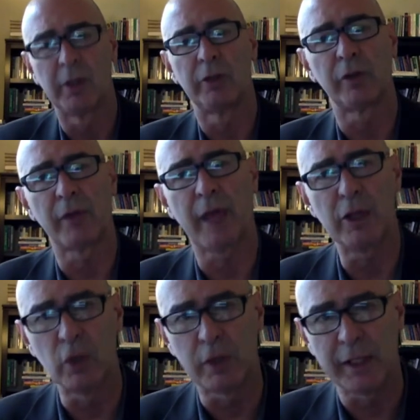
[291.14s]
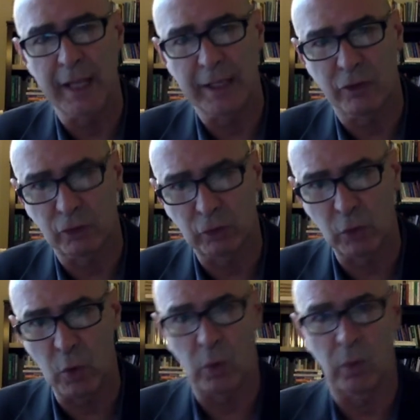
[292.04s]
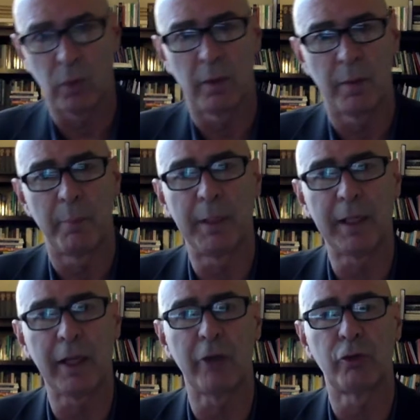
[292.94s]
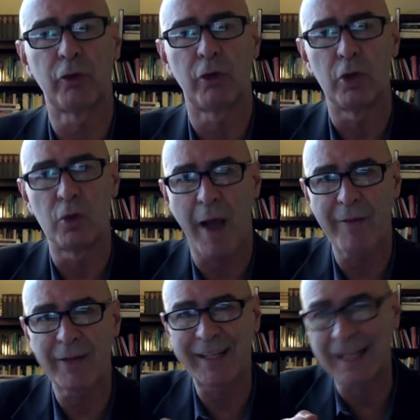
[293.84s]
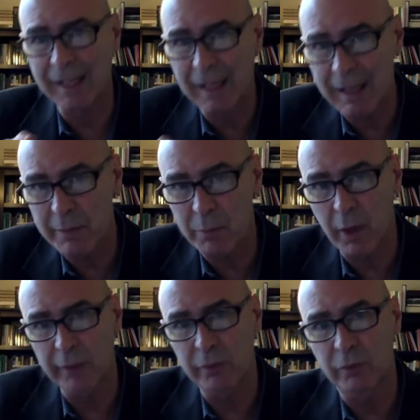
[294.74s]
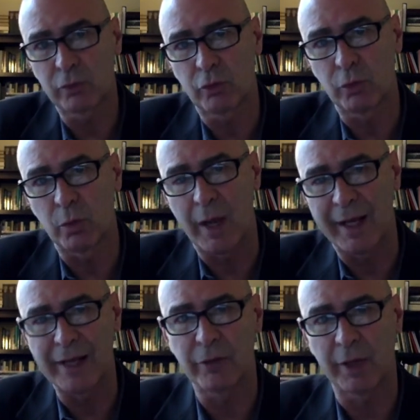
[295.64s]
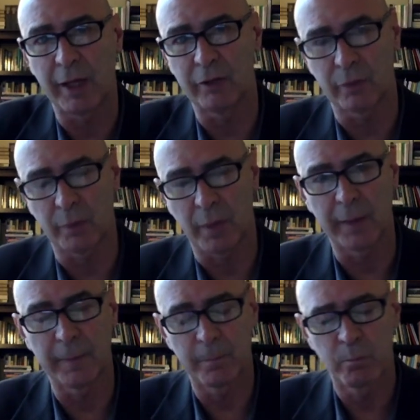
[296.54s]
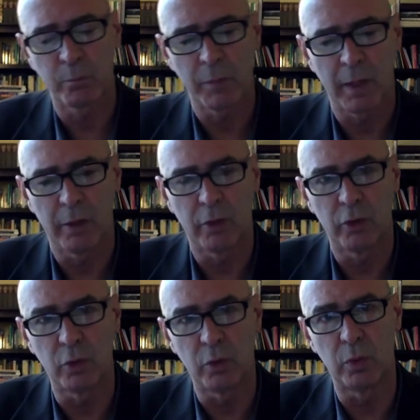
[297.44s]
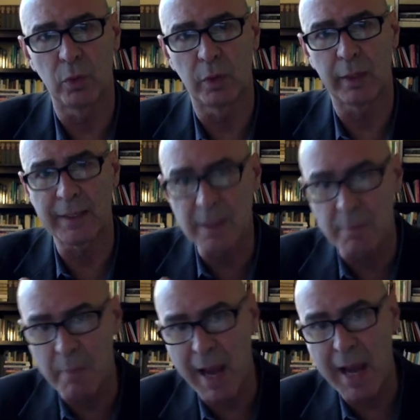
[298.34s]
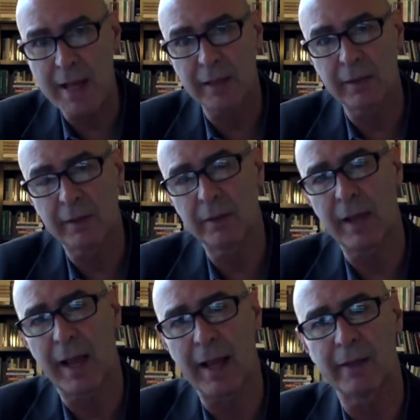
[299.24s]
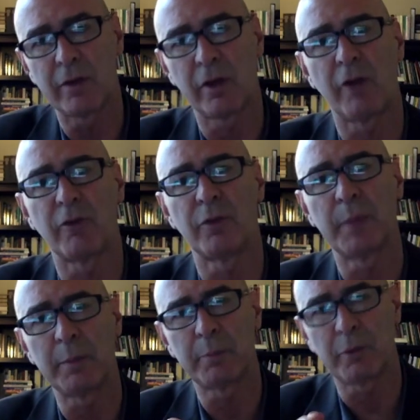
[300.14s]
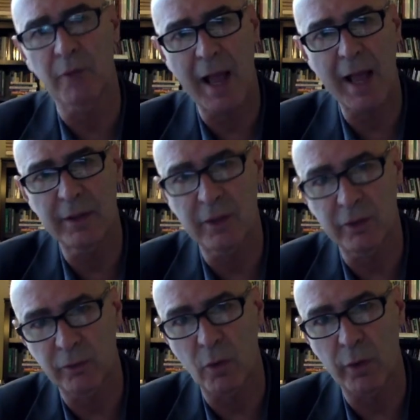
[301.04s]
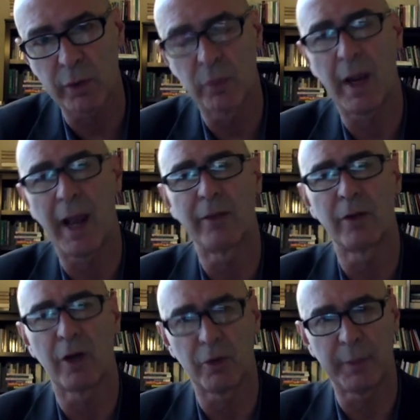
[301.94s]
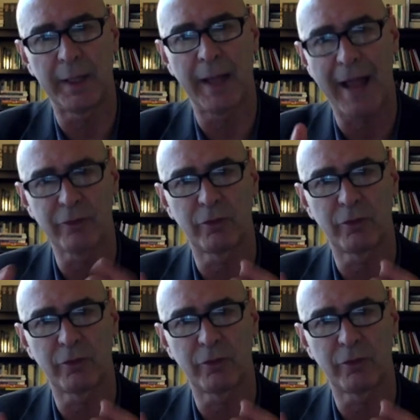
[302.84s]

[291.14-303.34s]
so that you can get to school because you have a claim right to an education, right? you can demand that the government provide this for you, and the government has